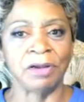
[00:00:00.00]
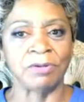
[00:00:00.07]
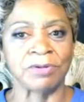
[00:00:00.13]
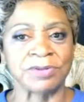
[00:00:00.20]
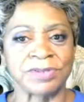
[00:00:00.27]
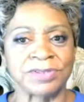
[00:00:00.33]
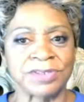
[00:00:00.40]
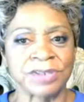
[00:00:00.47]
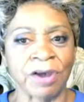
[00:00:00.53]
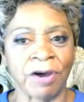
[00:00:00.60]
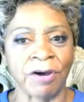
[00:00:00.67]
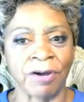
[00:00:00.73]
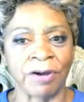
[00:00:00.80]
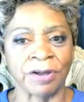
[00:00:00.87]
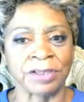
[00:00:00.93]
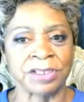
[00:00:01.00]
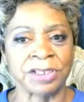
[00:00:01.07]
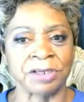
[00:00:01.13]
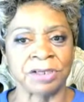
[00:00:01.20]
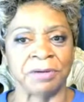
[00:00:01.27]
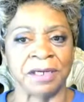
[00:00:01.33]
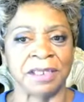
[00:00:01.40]
Put a little
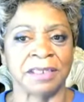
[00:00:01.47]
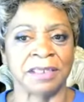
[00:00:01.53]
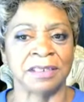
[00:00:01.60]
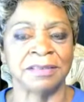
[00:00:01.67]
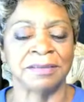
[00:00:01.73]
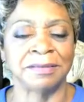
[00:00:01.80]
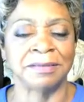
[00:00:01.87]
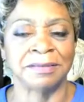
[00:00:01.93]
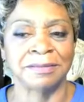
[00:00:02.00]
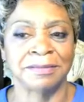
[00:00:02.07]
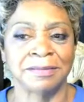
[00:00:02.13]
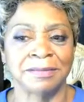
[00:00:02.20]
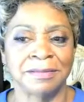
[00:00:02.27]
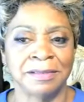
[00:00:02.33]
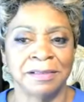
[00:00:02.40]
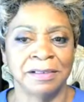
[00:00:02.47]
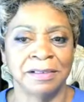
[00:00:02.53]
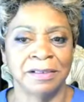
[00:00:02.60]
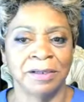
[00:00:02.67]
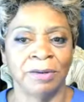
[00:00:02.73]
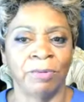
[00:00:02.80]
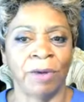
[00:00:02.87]
song to it.
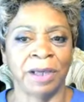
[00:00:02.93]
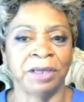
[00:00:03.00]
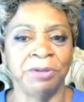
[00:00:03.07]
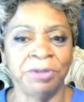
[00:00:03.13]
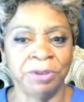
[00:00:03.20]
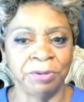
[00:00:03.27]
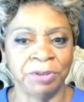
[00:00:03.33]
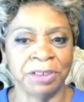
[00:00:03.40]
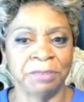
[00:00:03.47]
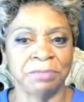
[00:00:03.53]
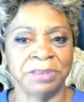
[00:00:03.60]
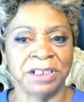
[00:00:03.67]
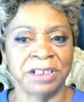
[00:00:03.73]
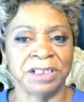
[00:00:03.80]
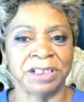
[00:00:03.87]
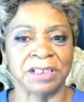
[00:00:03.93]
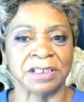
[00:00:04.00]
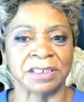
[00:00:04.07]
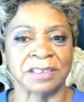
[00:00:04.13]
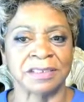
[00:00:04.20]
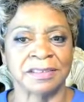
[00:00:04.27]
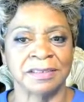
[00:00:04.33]
While you're doing them
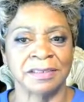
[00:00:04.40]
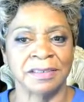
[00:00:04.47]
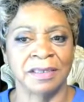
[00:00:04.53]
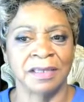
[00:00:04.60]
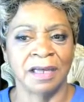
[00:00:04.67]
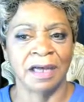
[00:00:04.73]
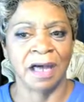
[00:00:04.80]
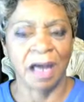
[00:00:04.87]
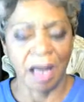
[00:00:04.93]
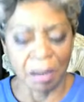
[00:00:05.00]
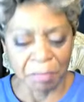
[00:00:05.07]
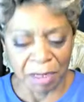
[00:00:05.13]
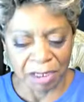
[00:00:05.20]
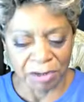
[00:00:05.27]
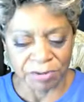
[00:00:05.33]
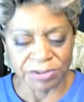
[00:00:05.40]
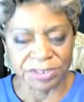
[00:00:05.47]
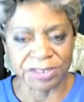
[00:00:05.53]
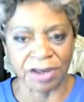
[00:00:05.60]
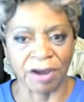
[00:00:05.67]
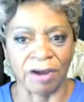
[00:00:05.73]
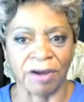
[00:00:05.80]
dishes, put a
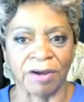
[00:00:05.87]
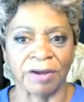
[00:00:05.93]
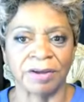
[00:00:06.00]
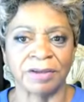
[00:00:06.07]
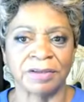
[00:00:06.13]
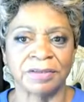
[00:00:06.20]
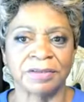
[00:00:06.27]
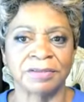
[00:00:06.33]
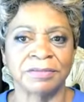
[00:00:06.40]
little song.